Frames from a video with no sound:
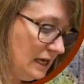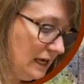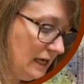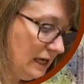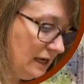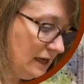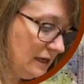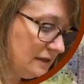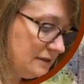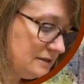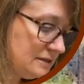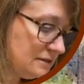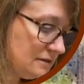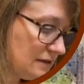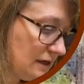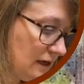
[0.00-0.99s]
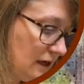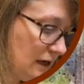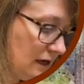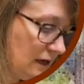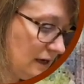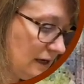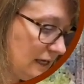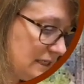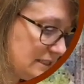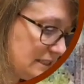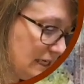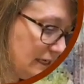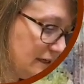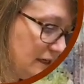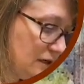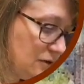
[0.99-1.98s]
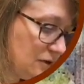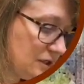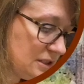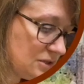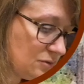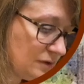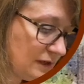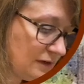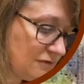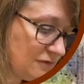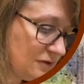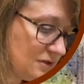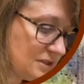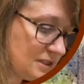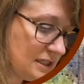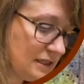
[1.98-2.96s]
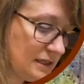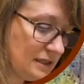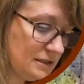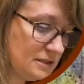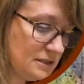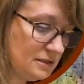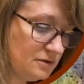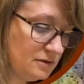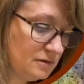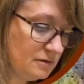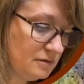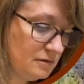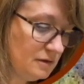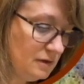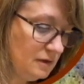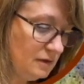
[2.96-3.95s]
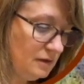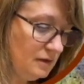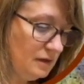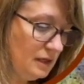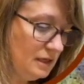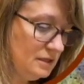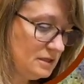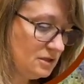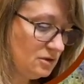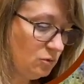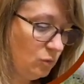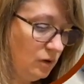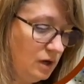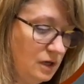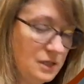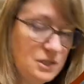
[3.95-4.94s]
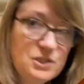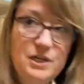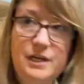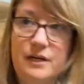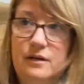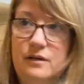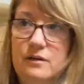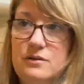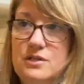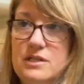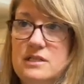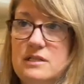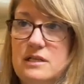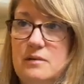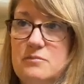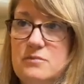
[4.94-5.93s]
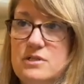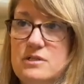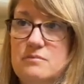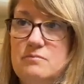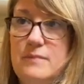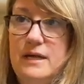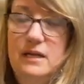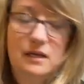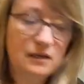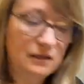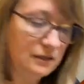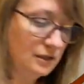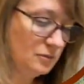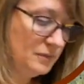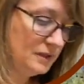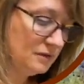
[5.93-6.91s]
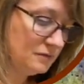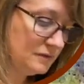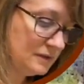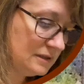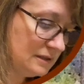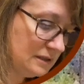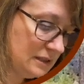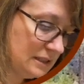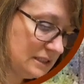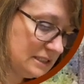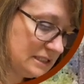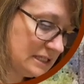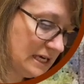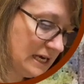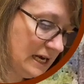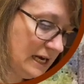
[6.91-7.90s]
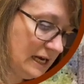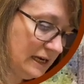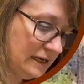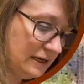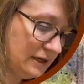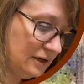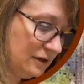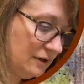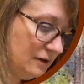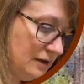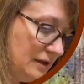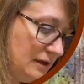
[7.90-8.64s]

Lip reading: and as I notice when I first get into the wash here, I'm just making a little bit of a sky here.